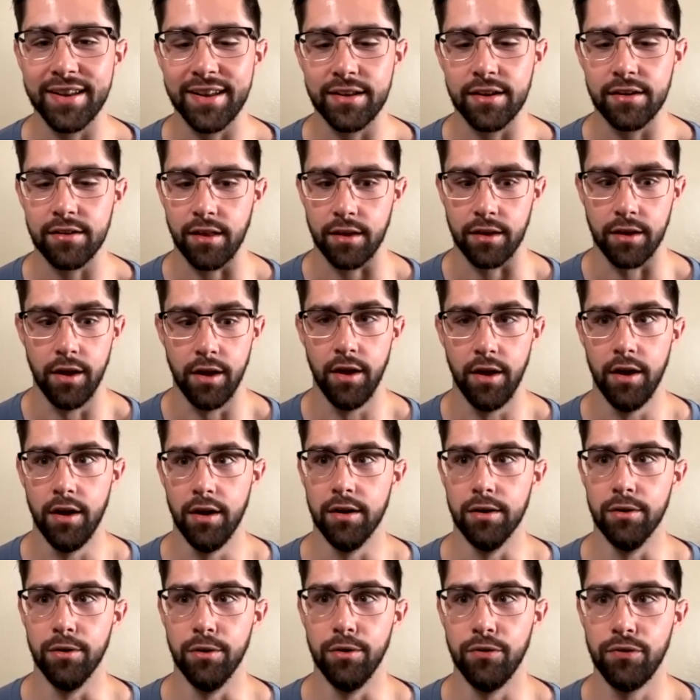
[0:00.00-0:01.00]
And you're like,
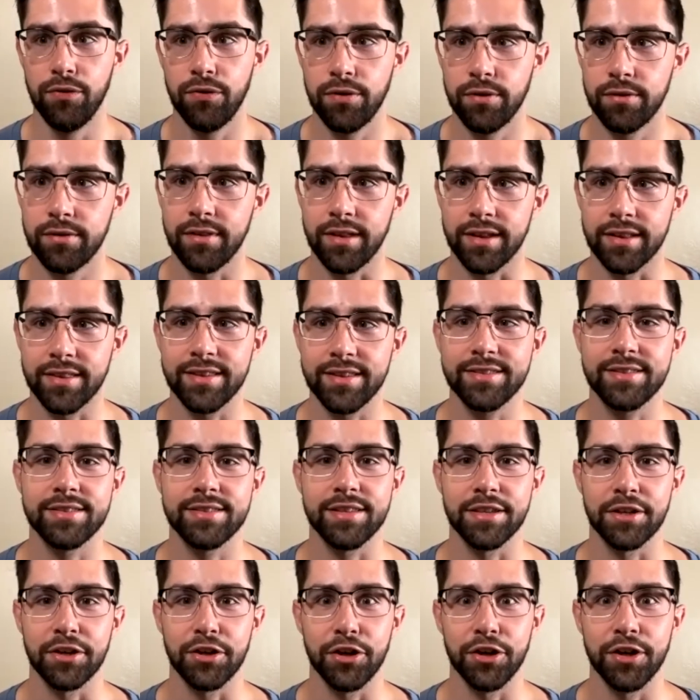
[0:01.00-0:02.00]
oof, like this
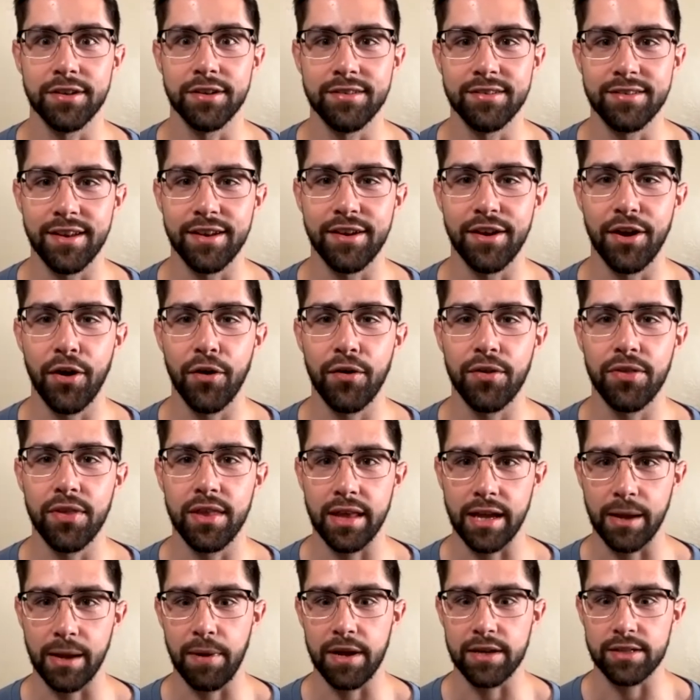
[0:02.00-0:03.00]
isn't good, and then
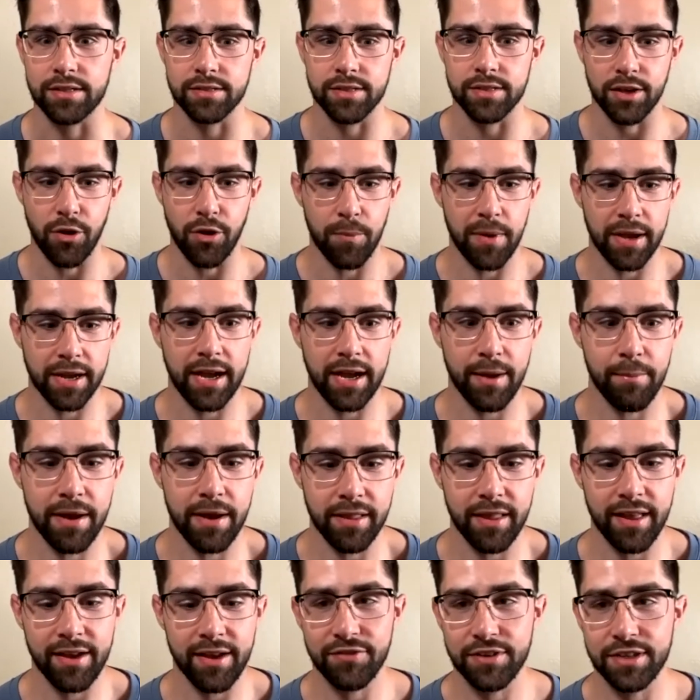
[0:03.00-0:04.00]
like the patient's like, oh my God, my
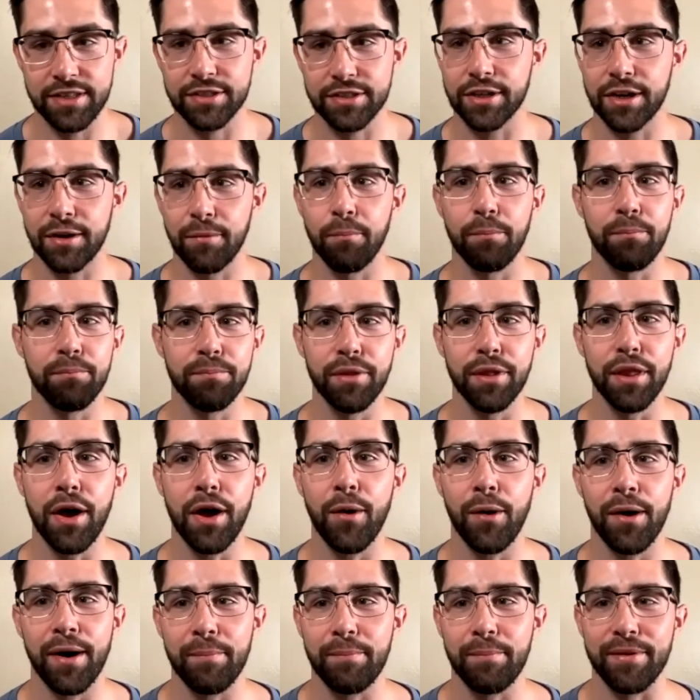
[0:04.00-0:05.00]
left knee's going to
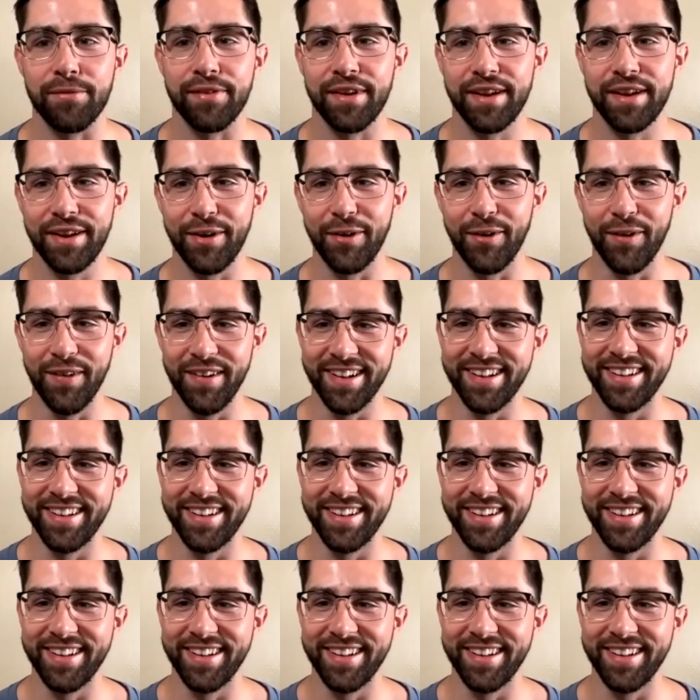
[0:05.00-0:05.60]
blow up if I don't